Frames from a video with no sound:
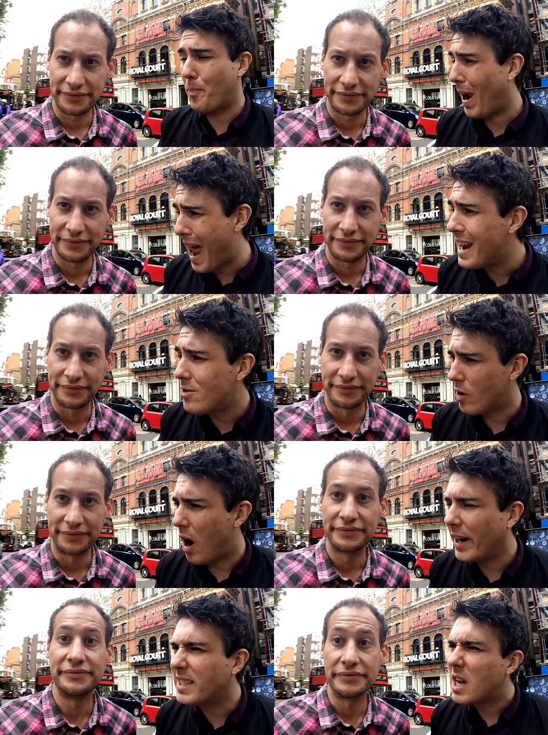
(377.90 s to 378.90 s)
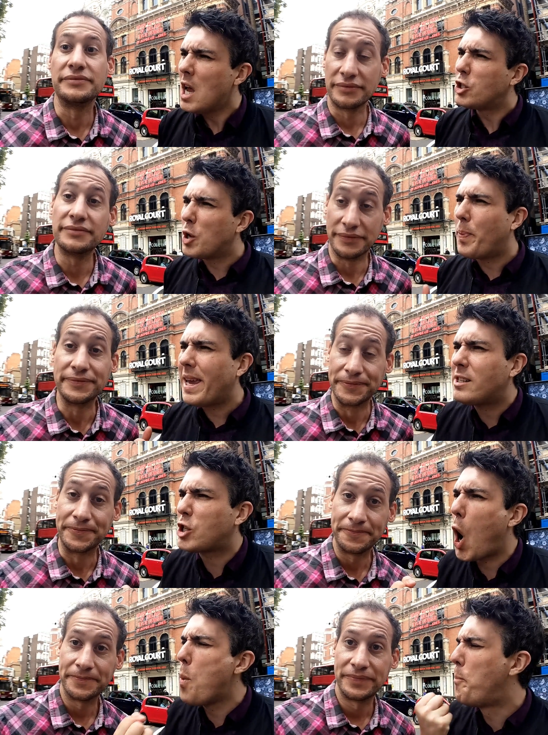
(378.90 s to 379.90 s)
Speaker 1: to the playwright to be
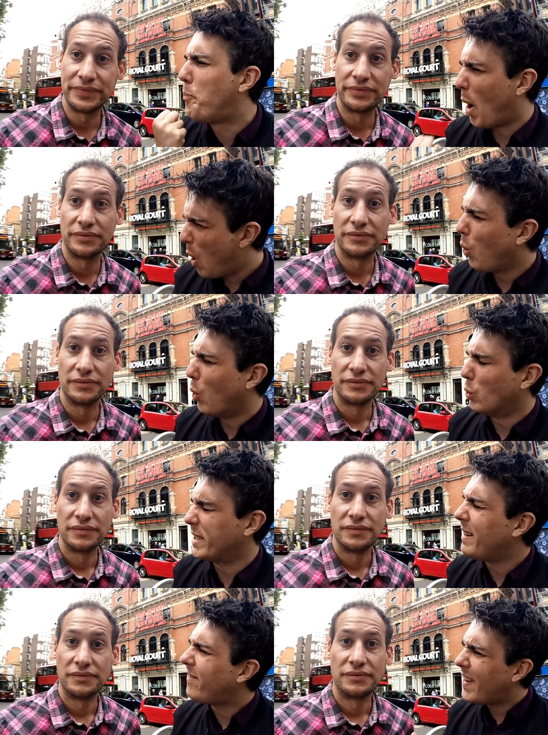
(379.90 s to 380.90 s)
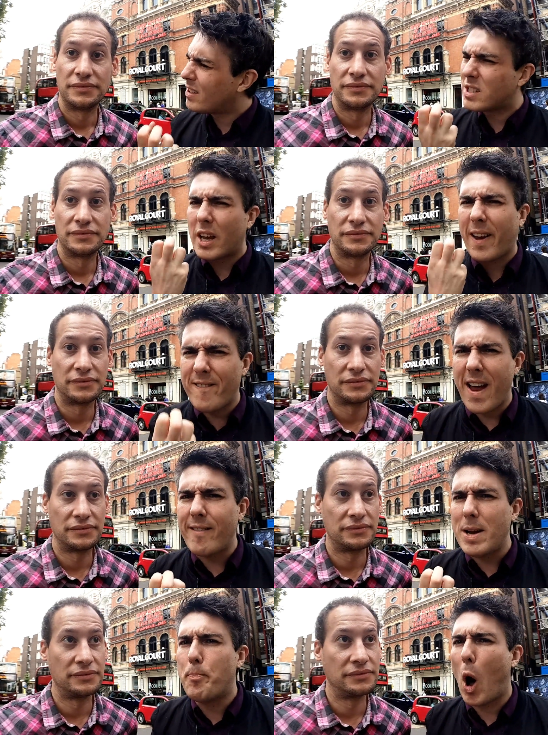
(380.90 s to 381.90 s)
so bold. It feels like a
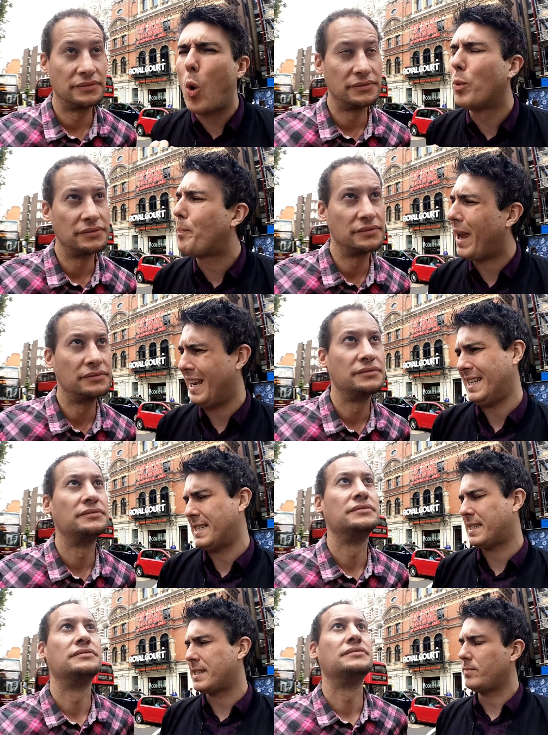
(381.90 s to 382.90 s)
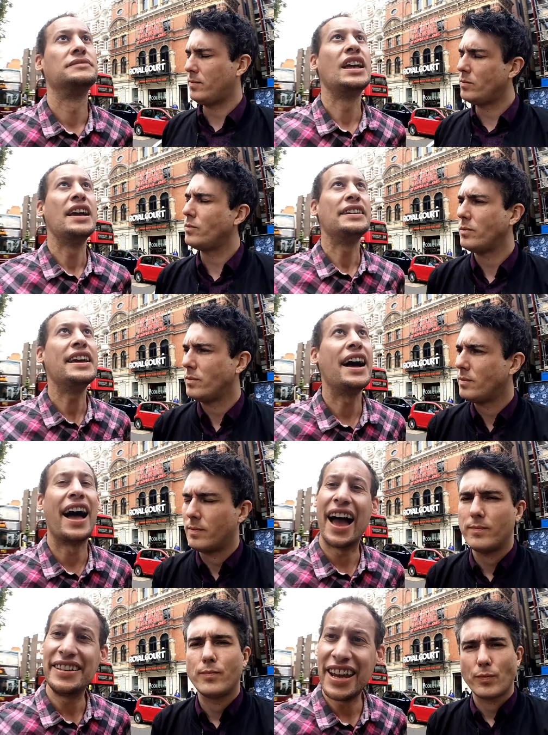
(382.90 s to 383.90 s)
very bold piece.
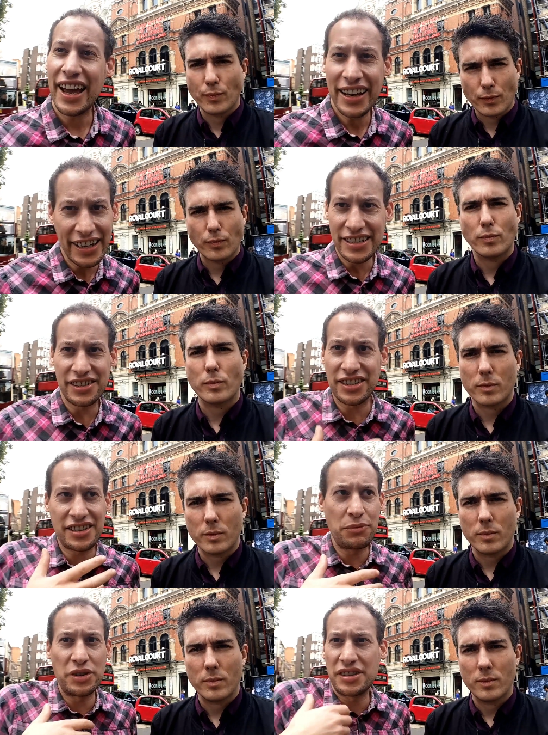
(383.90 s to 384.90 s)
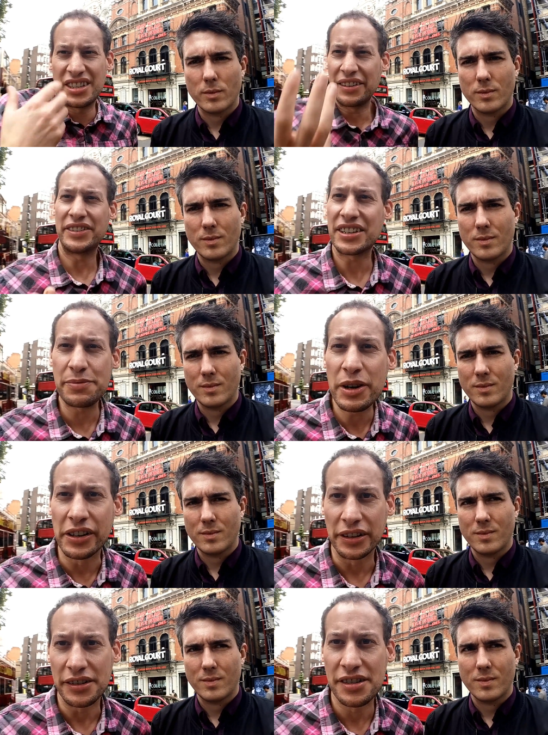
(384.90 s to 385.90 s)
Speaker 2: Yeah, and yeah, it is just someone's lived
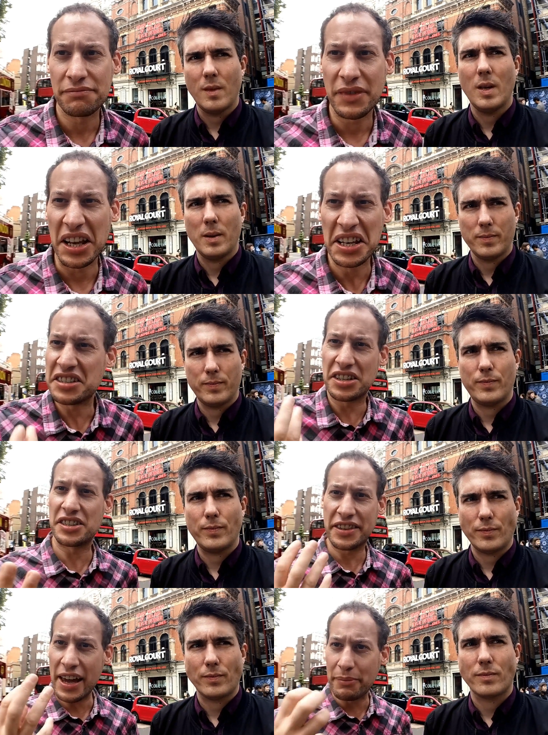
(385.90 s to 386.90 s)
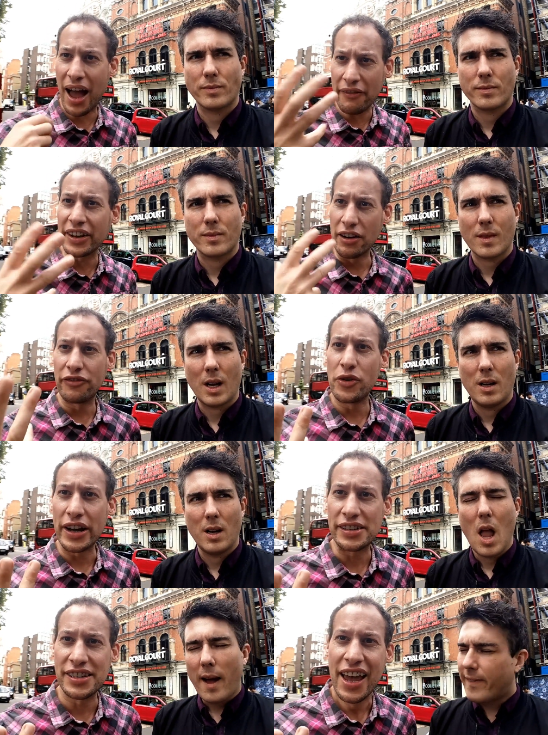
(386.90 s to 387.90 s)
experience. It is just them having a
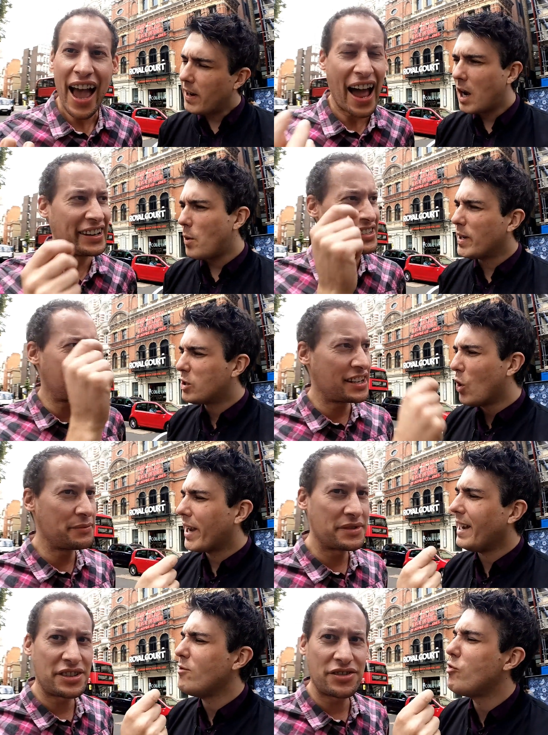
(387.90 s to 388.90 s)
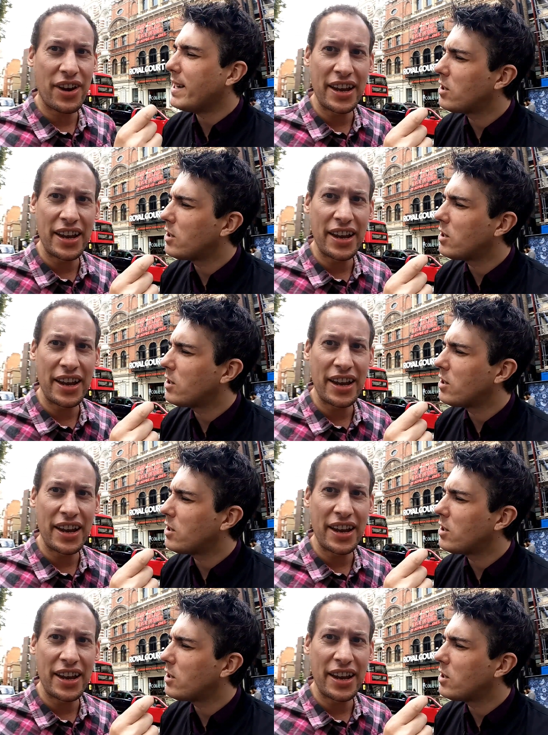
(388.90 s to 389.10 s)
voice. I feel like and we're talking in